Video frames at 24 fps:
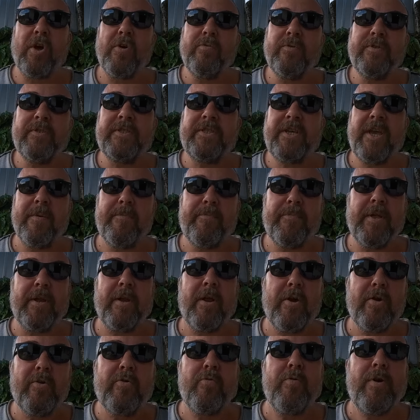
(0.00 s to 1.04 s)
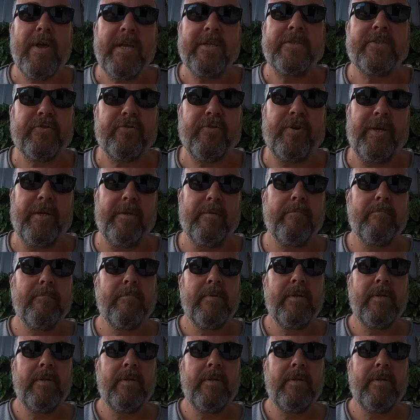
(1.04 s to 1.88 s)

Don't skip the local history.